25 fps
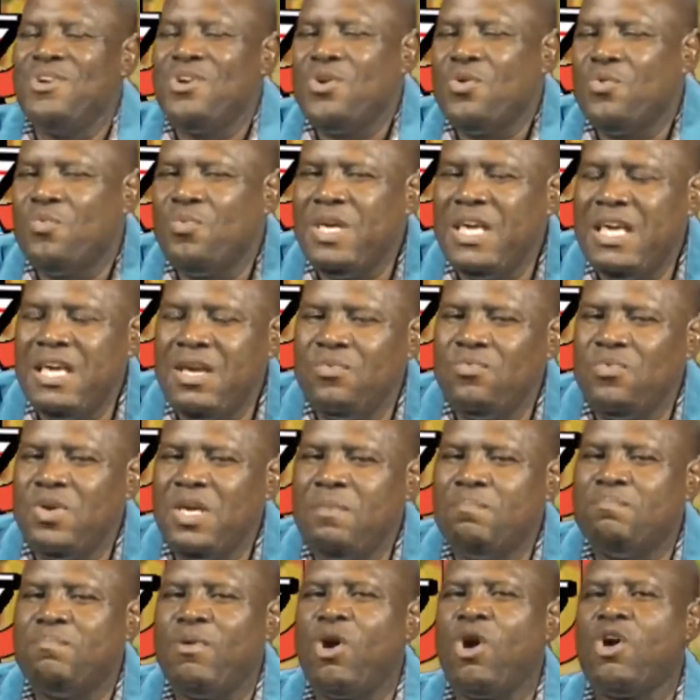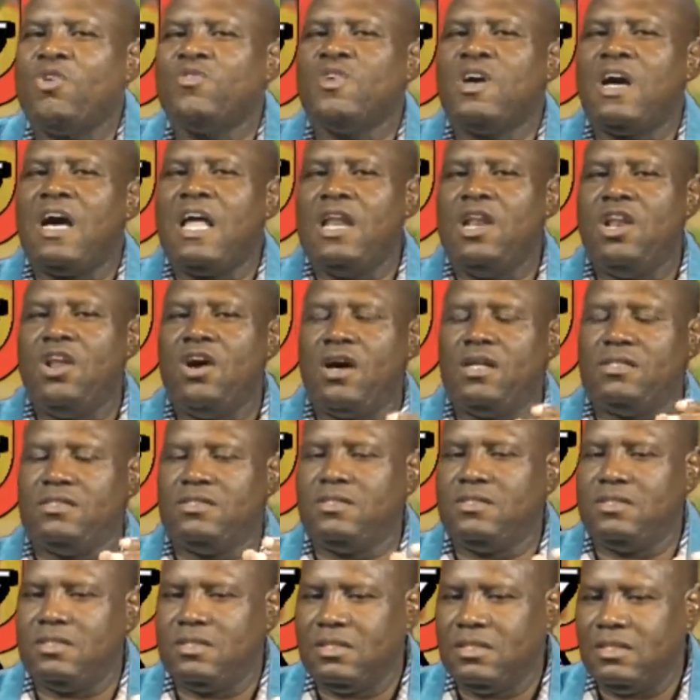we borrow a
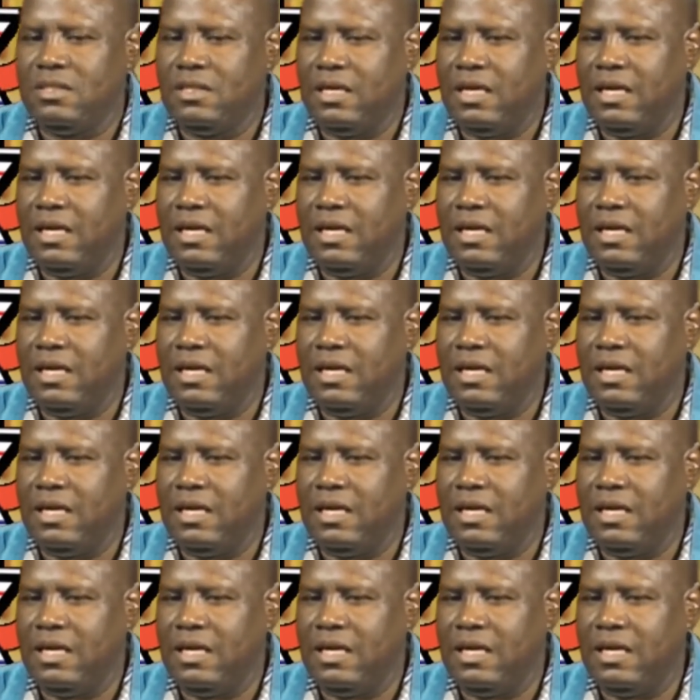lot,